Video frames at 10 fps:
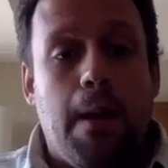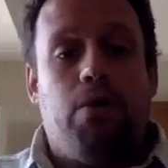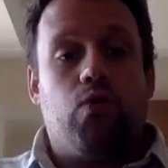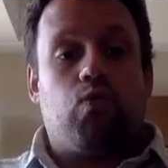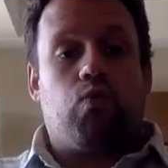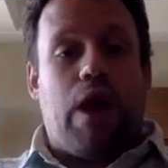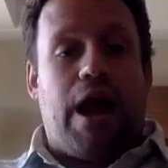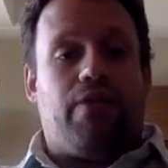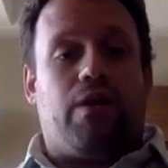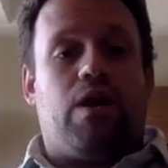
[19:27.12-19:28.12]
but
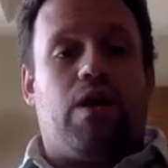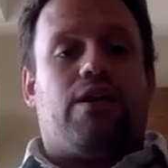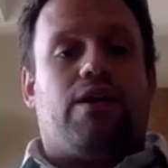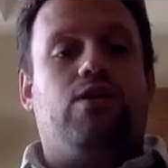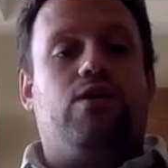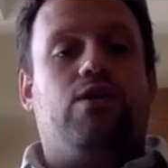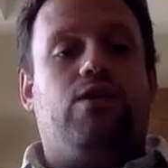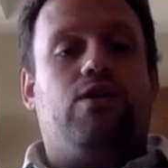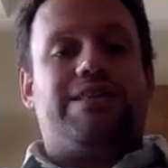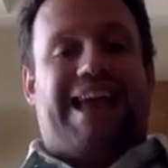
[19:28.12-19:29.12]
rather
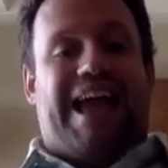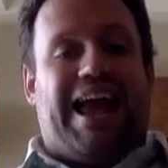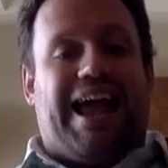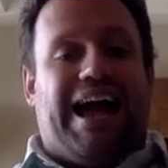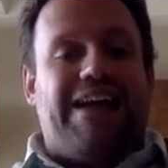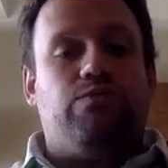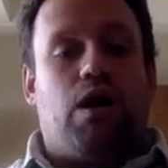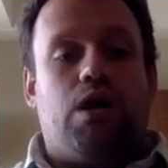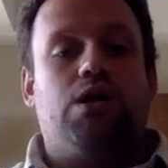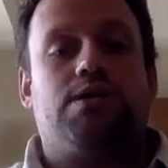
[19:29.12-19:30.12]
using the AI to
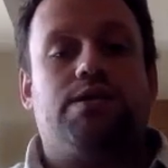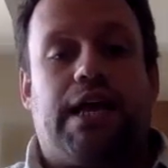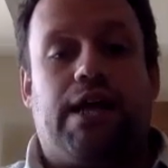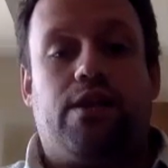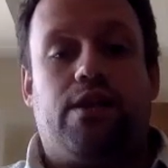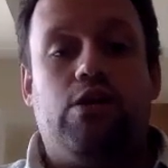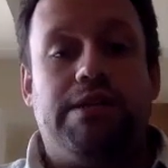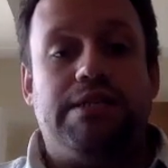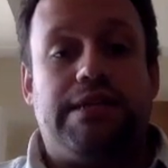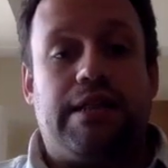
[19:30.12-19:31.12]
understand
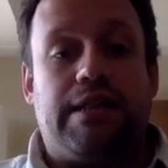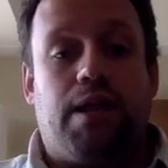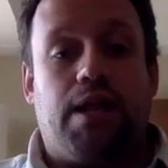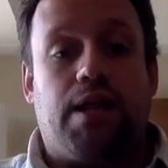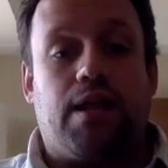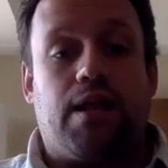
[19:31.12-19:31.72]
human sentiment